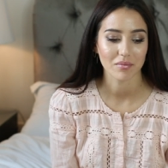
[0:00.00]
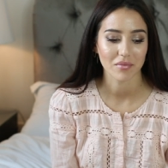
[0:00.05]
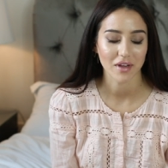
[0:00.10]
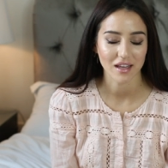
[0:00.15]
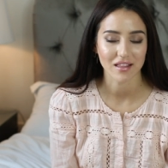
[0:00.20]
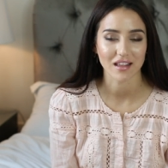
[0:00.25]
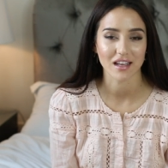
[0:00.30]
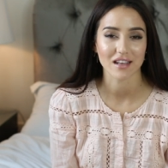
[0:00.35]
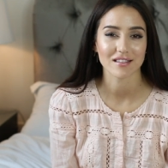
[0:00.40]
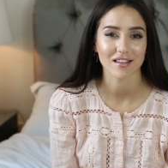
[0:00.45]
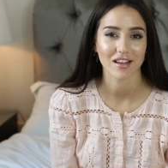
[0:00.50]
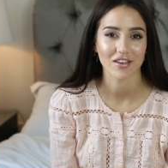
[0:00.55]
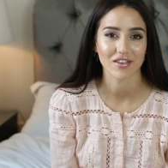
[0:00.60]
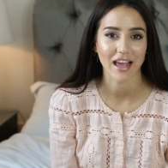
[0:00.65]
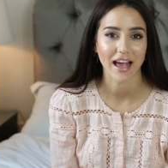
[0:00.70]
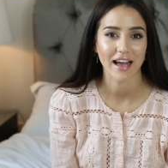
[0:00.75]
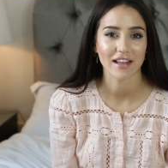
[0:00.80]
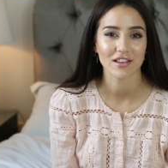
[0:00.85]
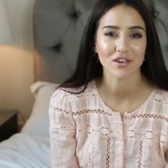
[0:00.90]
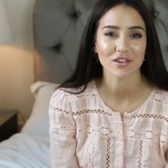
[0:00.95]
I think so,
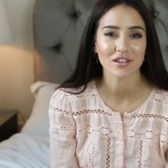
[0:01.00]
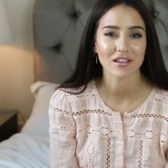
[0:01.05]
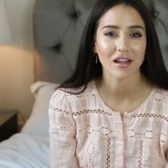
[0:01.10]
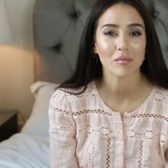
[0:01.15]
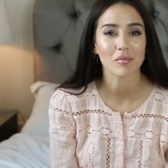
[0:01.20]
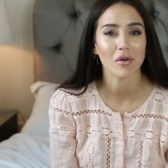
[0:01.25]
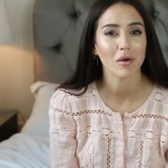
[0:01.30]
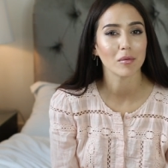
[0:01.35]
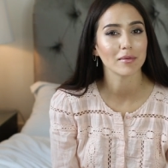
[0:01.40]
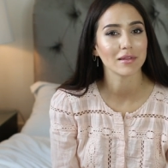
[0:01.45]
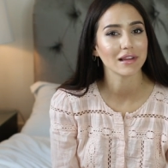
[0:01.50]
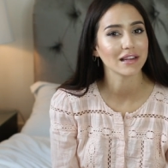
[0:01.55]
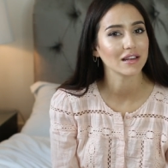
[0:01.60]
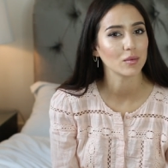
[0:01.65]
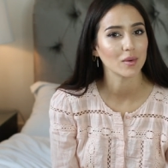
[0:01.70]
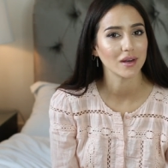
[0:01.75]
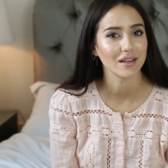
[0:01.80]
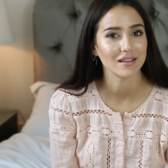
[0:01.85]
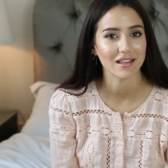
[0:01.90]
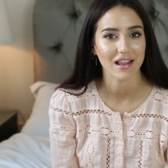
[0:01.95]
yeah. Those are probably
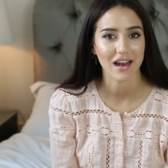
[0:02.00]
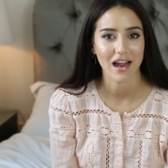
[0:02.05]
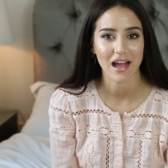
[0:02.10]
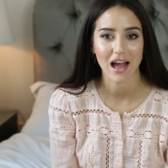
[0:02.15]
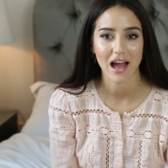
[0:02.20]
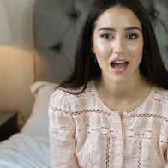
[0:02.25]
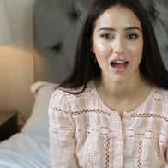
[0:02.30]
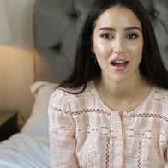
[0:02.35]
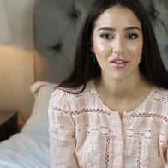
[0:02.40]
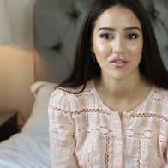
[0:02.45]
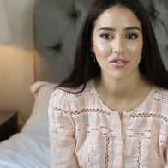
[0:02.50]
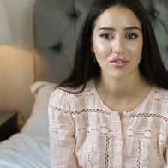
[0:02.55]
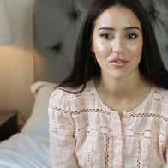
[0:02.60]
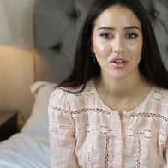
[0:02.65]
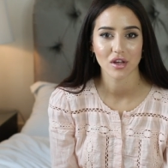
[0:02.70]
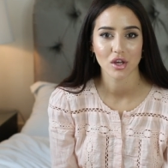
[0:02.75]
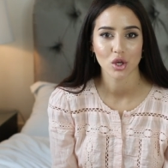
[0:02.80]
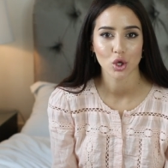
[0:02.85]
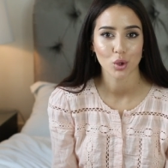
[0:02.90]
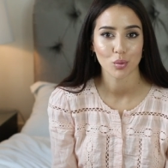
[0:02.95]
the ones that I have
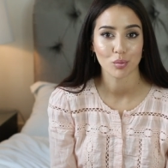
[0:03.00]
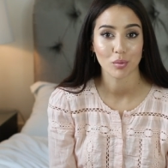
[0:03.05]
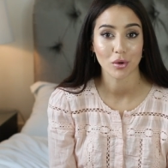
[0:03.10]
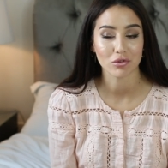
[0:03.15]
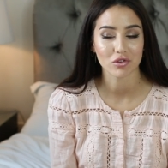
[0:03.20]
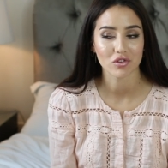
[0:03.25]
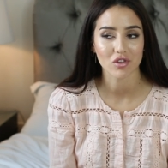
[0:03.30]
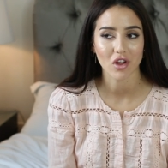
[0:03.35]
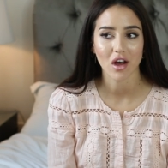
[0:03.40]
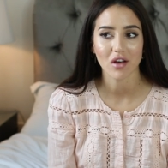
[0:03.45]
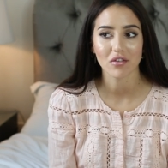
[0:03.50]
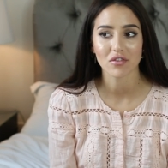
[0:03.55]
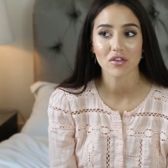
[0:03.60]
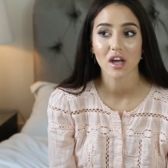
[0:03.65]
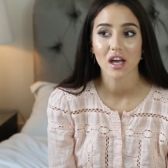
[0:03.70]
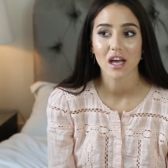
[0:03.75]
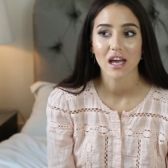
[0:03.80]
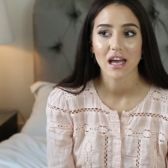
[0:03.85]
most of.